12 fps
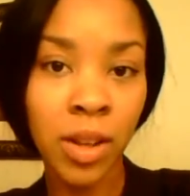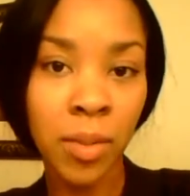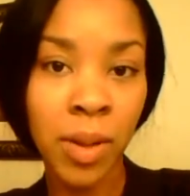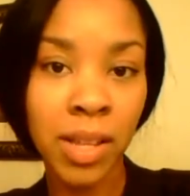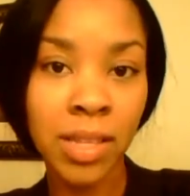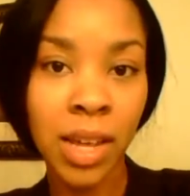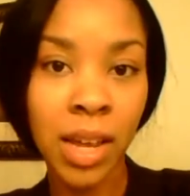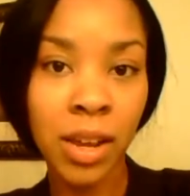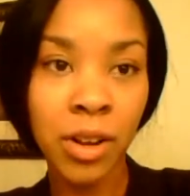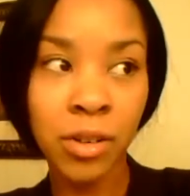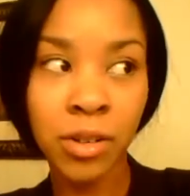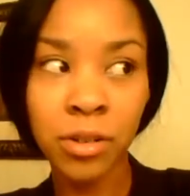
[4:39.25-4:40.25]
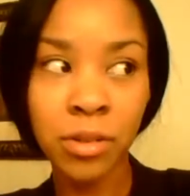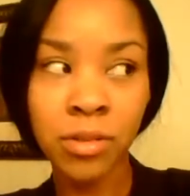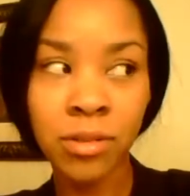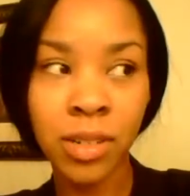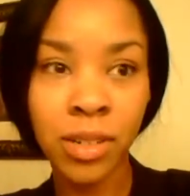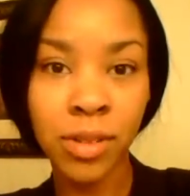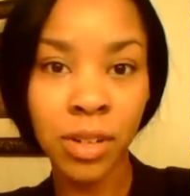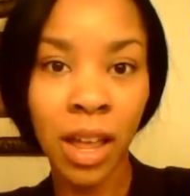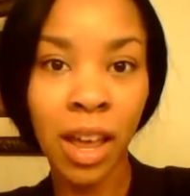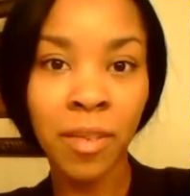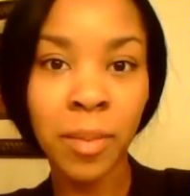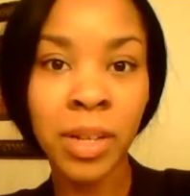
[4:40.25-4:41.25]
So I'm not saying, don't live your
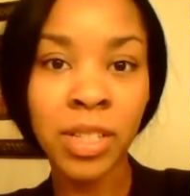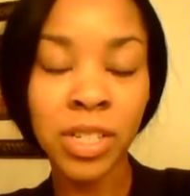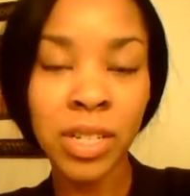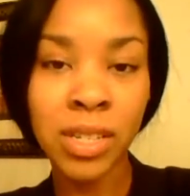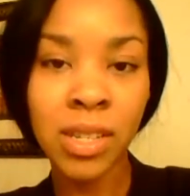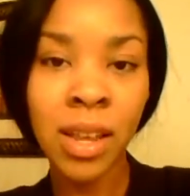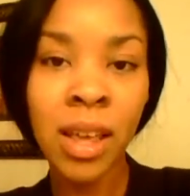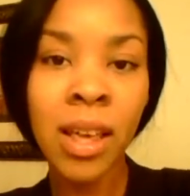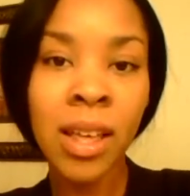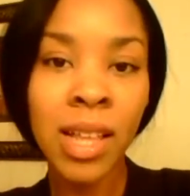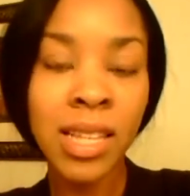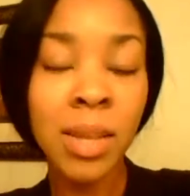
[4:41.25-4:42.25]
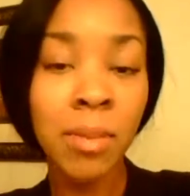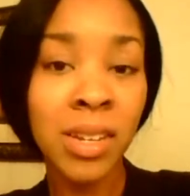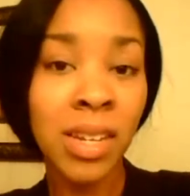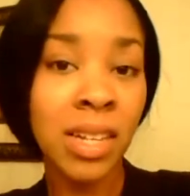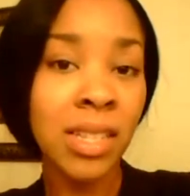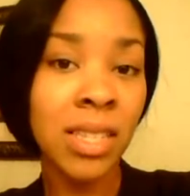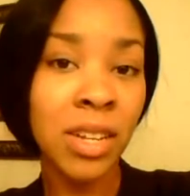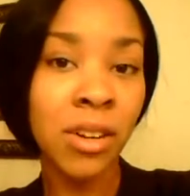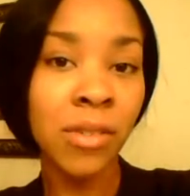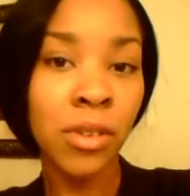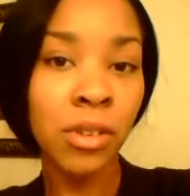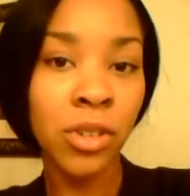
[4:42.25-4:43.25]
life, but just that's something to
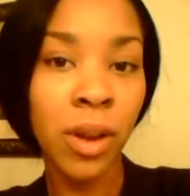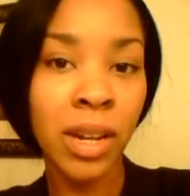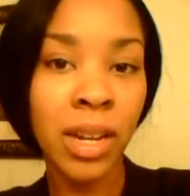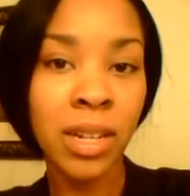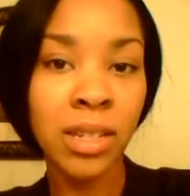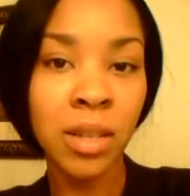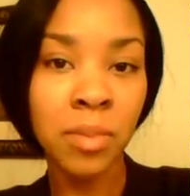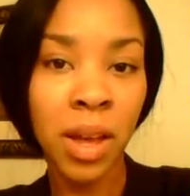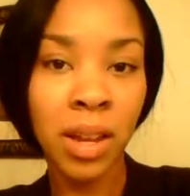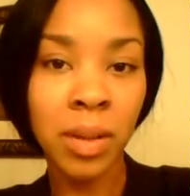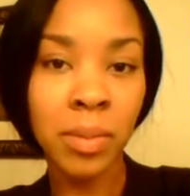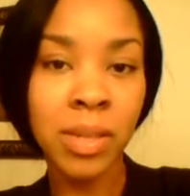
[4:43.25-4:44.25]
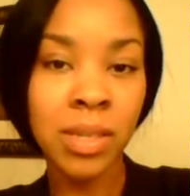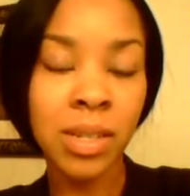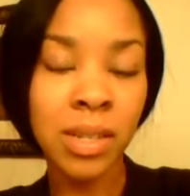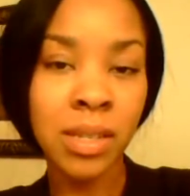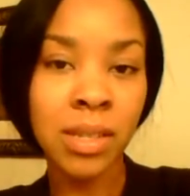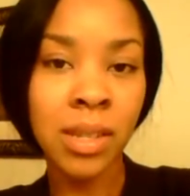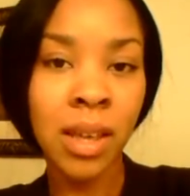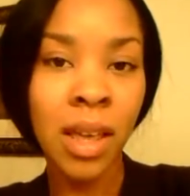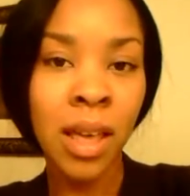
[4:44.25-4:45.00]
consider if you're trying to get into modeling business.